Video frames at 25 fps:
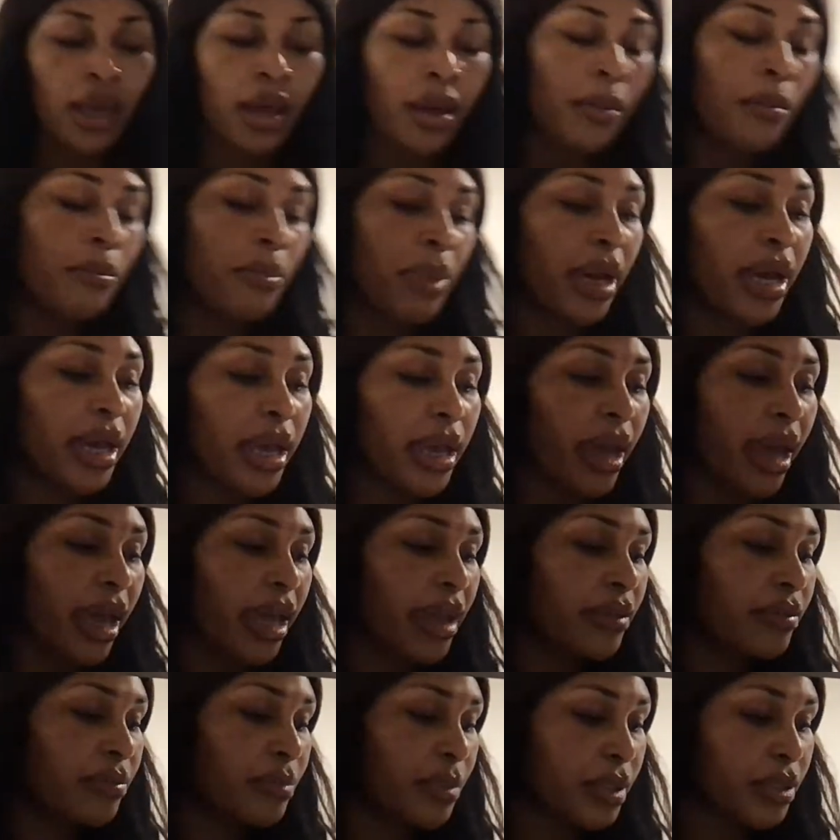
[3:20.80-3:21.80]
but
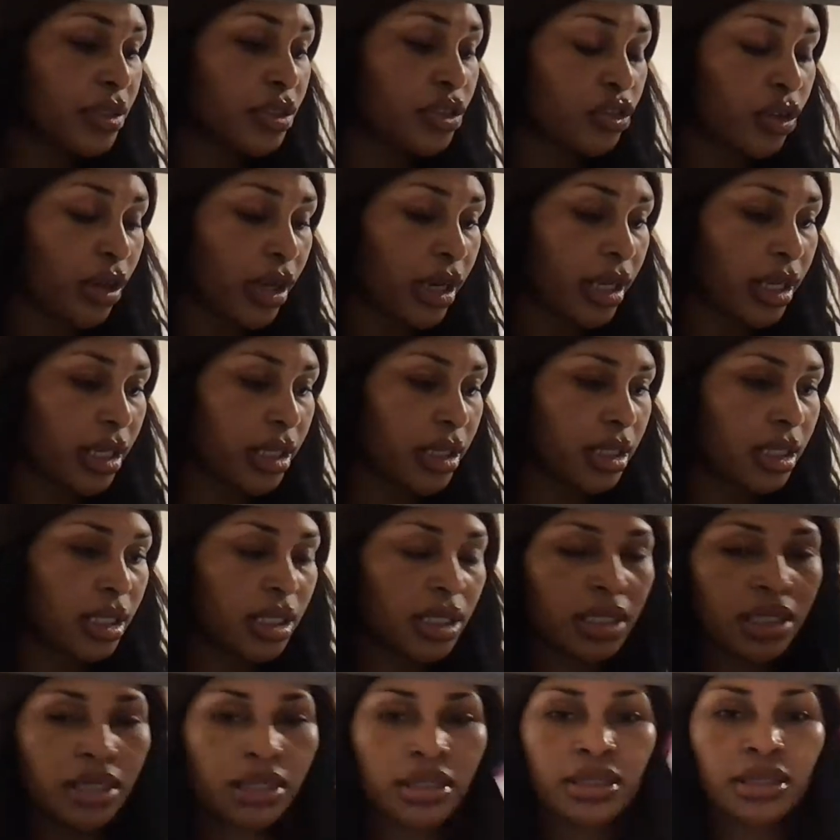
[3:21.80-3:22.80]
I've been trying
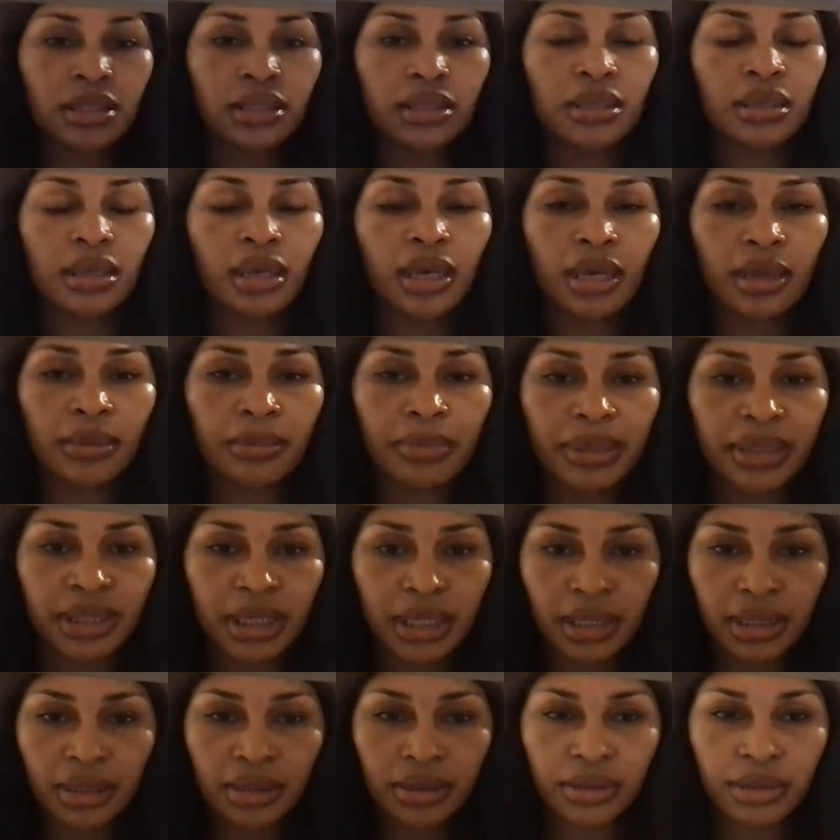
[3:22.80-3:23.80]
these
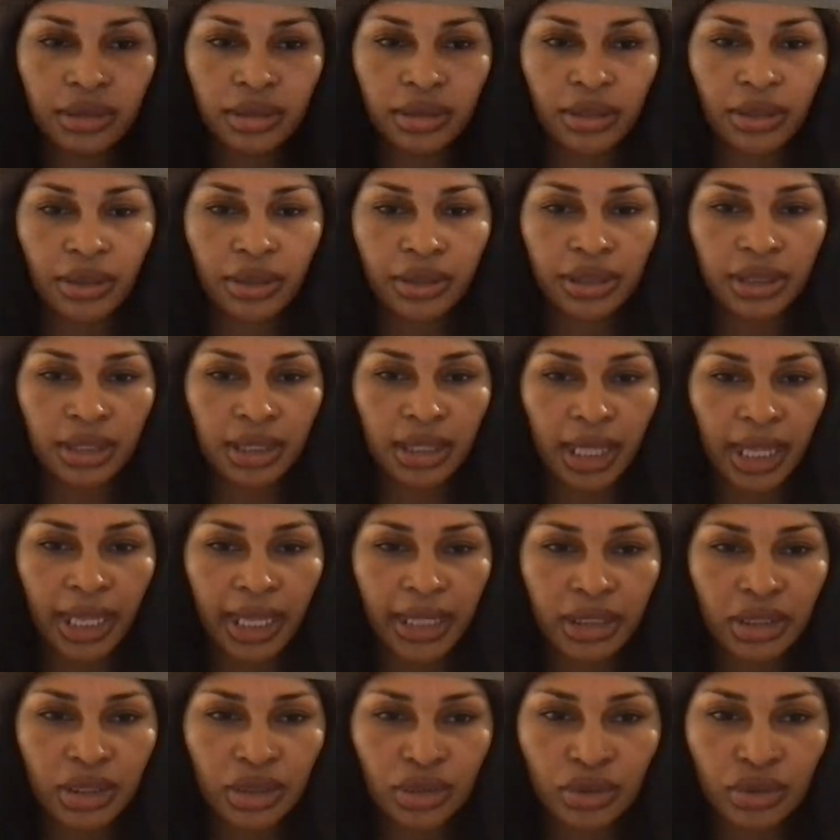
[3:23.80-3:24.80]
potato starch
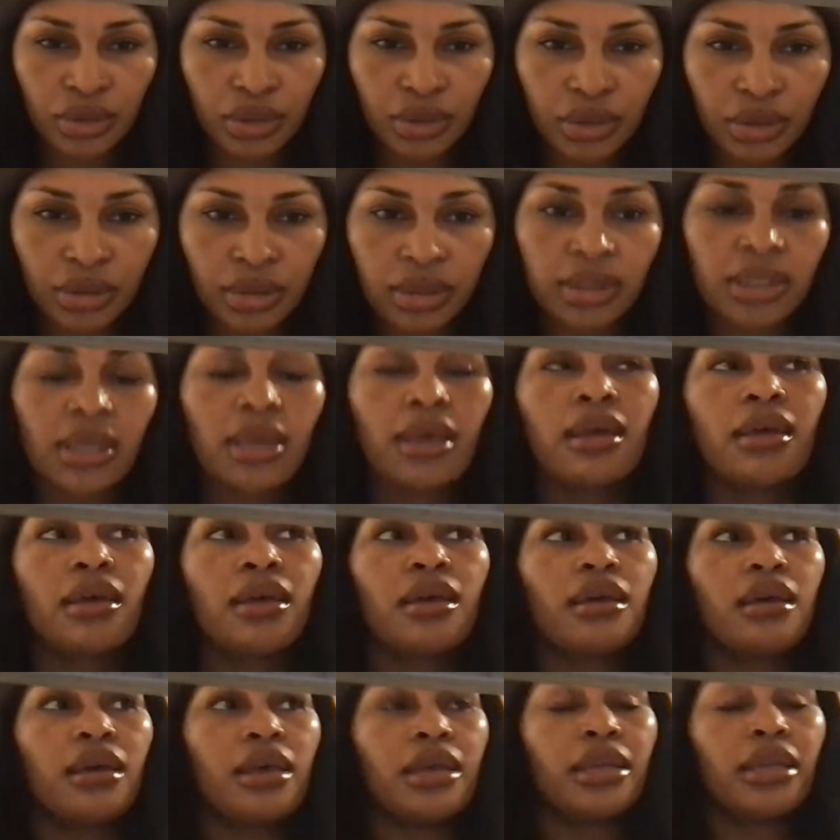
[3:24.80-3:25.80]
glass noodles,
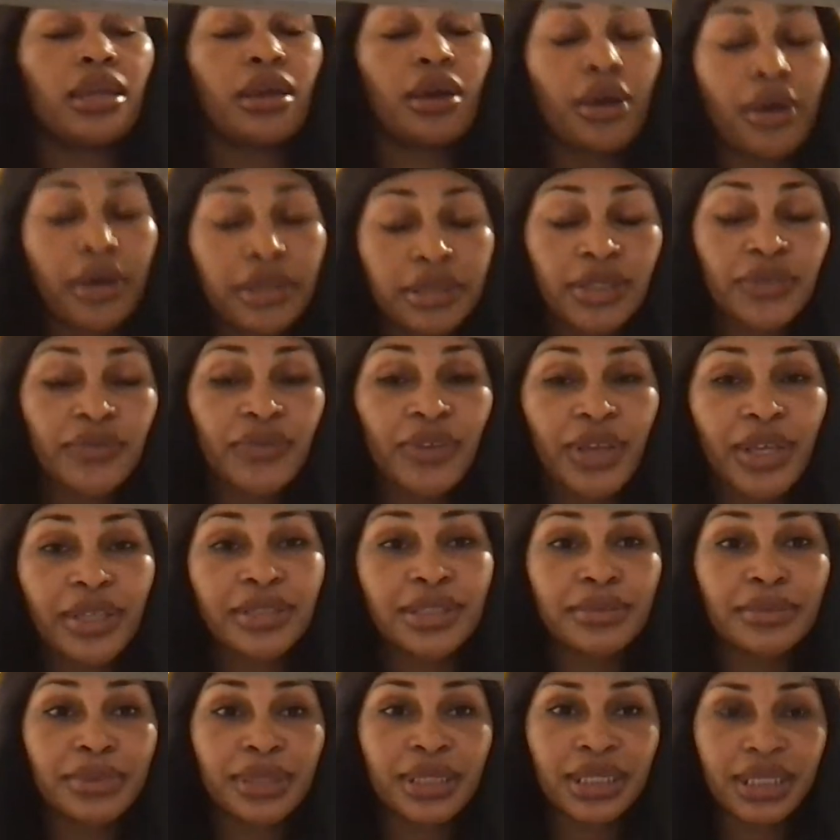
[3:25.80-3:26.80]
and I also found
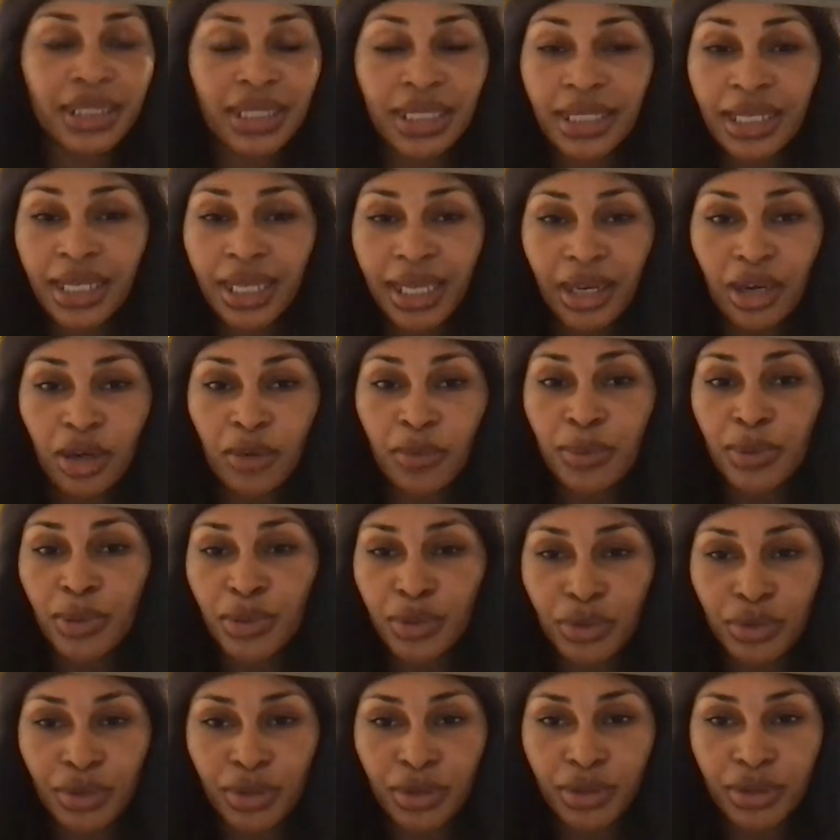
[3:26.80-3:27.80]
some sea kelp
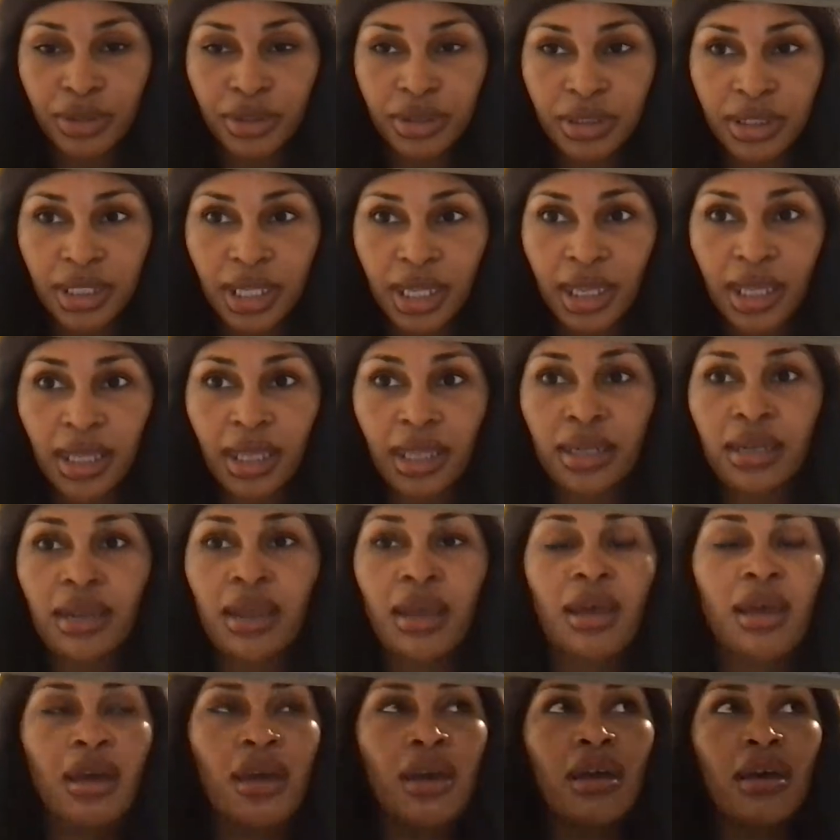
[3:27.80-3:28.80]
noodles, and
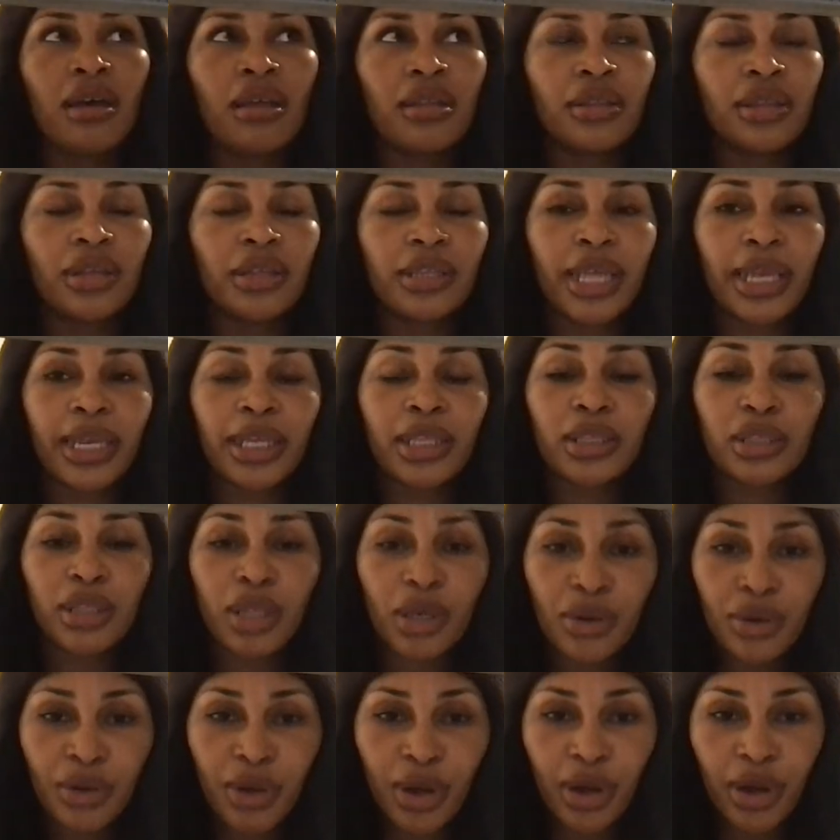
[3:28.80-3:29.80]
they're like
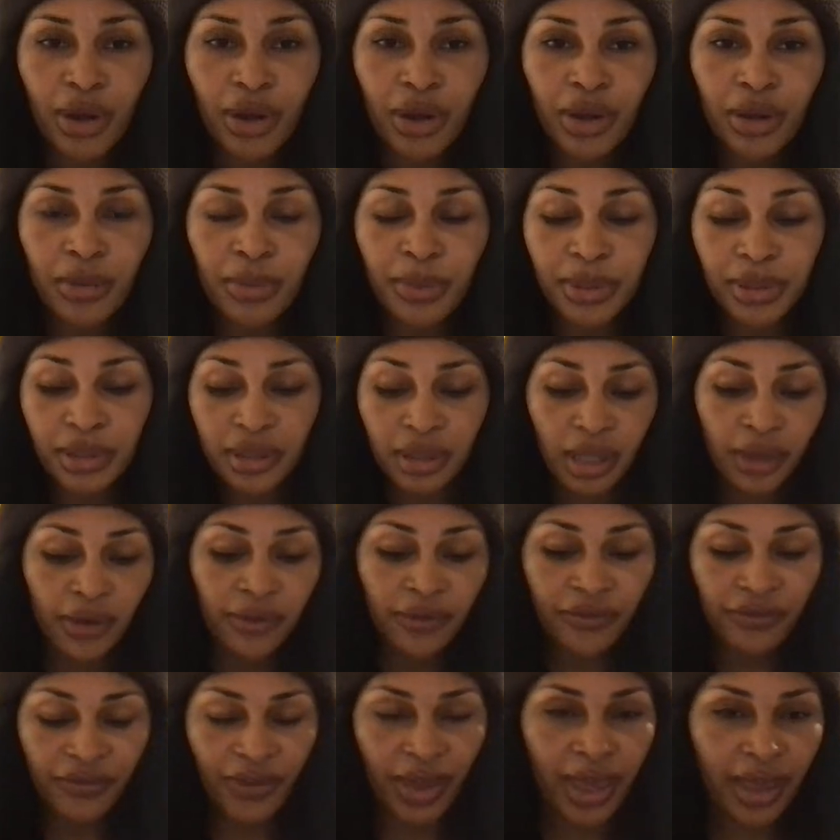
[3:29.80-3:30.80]
low carb and low
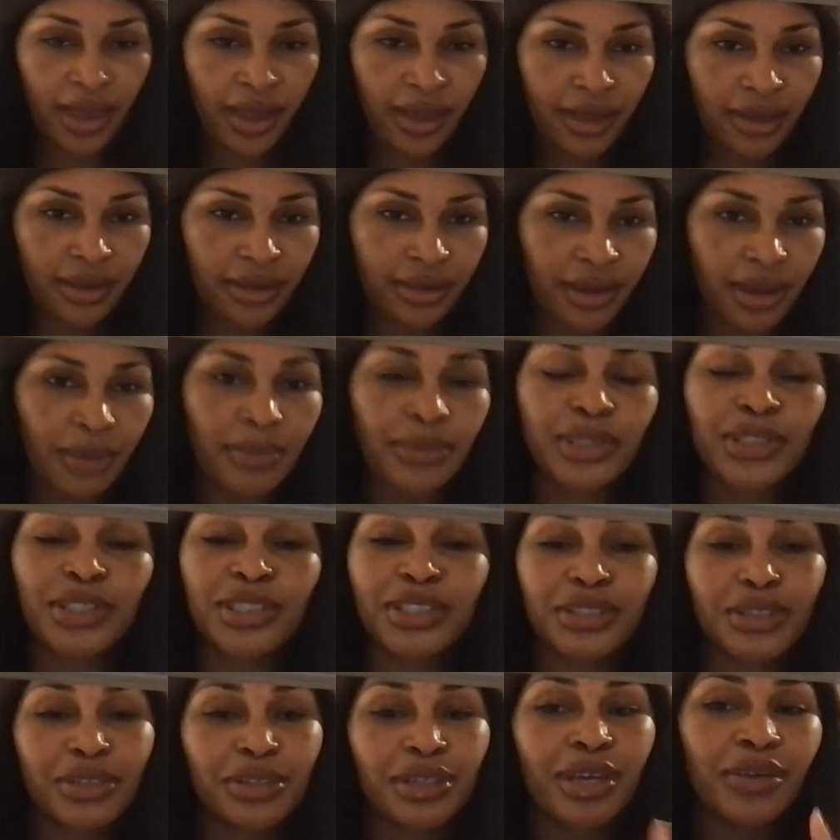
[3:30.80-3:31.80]
fat. I'm gonna just
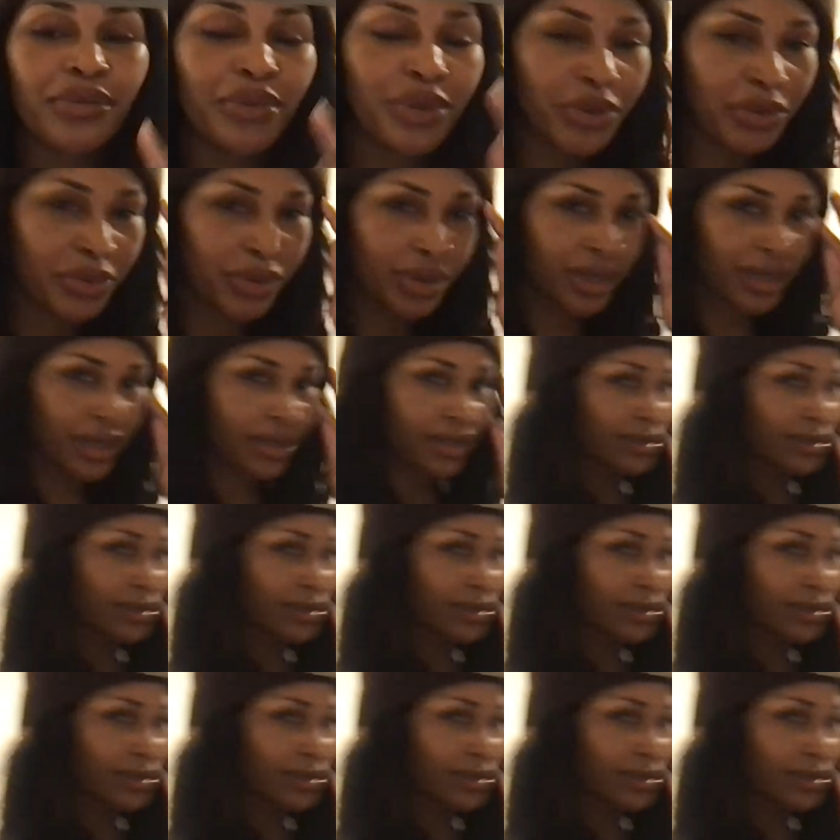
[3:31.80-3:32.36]
show y'all real quick.